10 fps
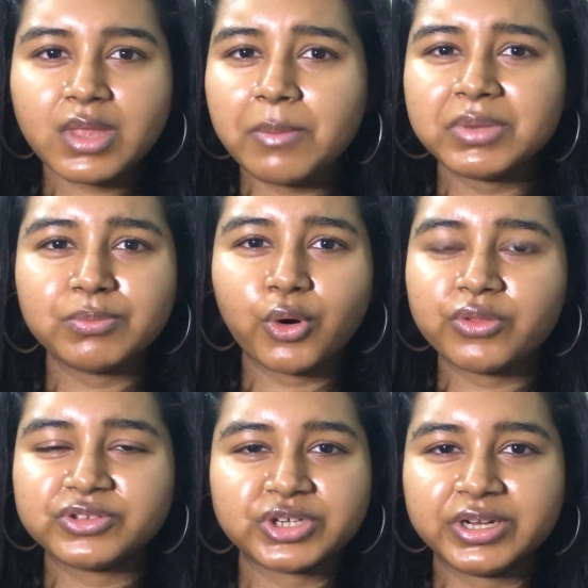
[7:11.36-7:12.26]
But
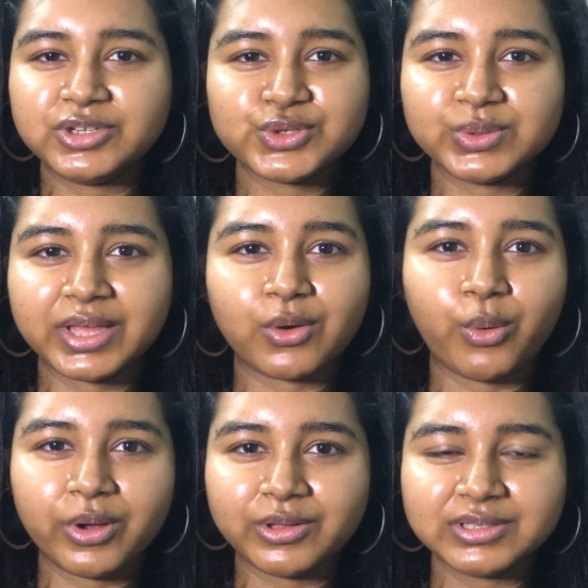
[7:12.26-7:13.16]
both turn into like
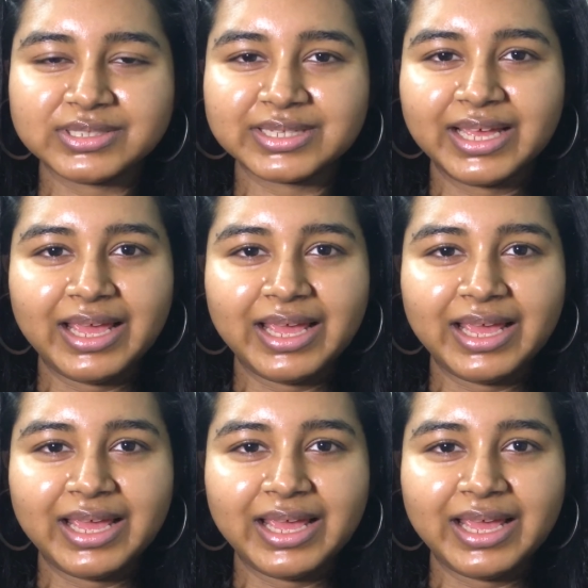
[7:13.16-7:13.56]
oils